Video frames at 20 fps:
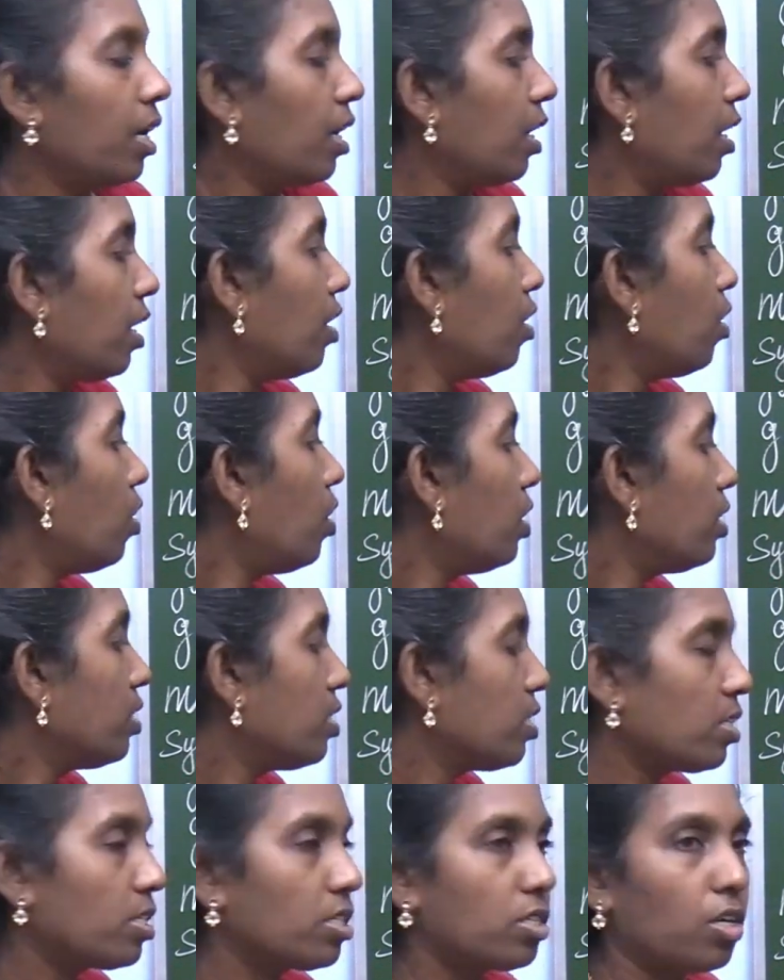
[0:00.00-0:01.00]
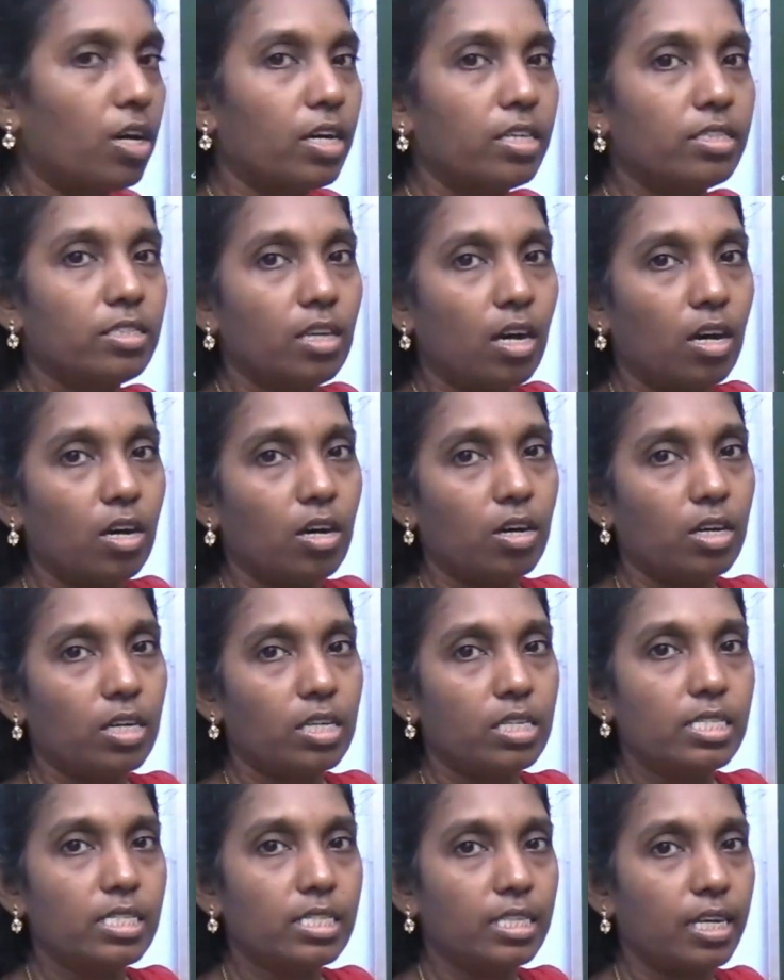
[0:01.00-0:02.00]
and all the starch,
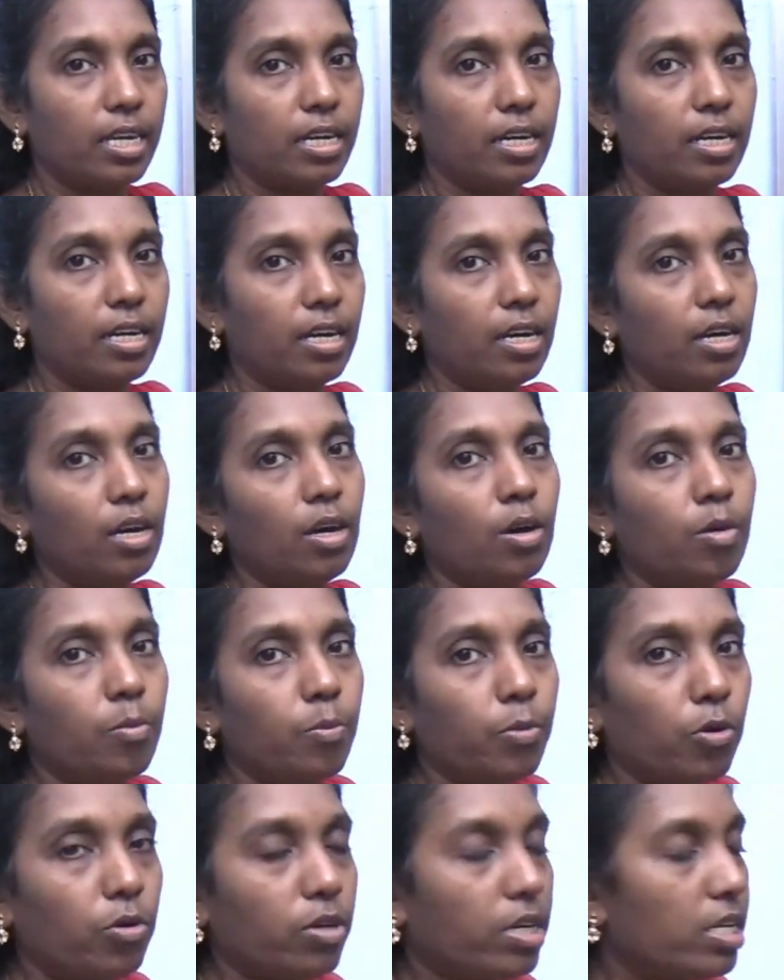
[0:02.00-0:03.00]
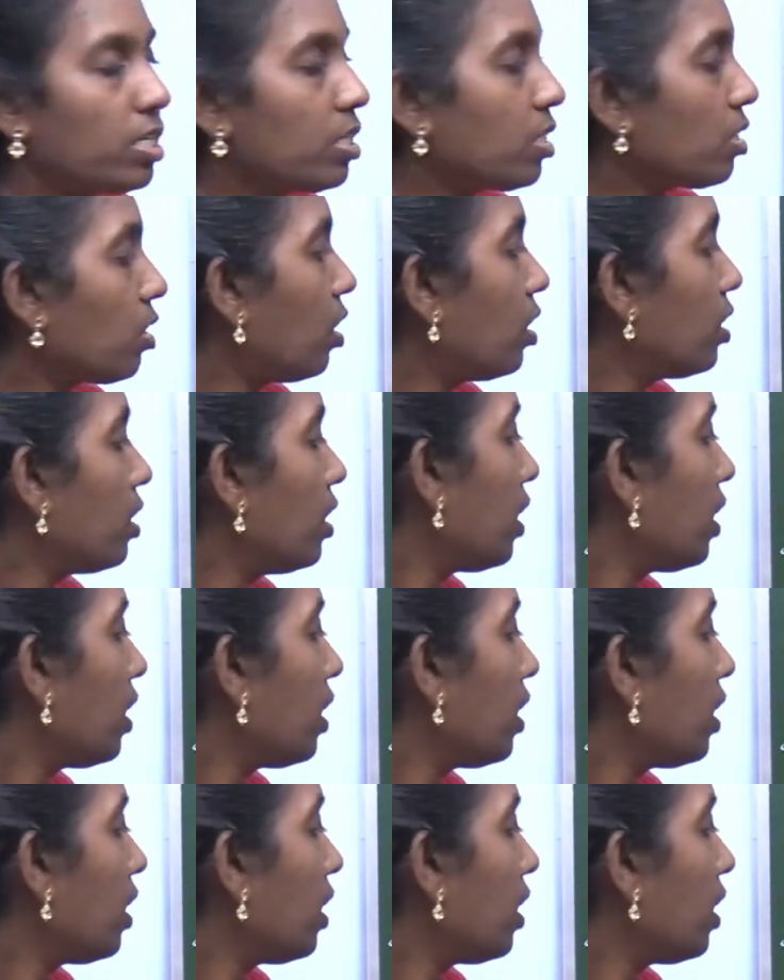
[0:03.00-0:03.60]
oils and proteins, all the